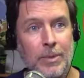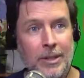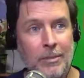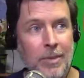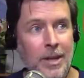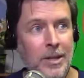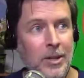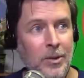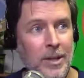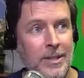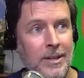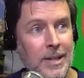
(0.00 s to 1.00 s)
the menu. I
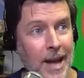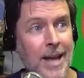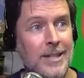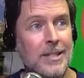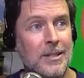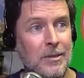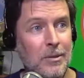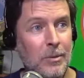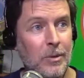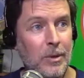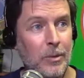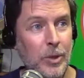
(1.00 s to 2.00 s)
said, yes.
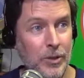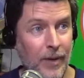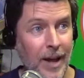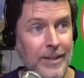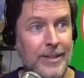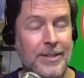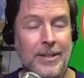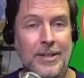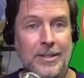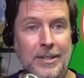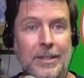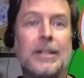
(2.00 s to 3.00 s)
Which font is
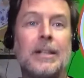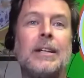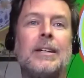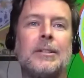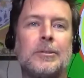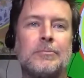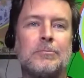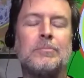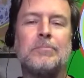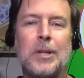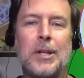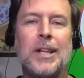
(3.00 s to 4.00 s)
this?
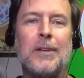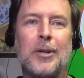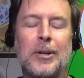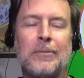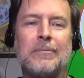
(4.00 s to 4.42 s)
Clever.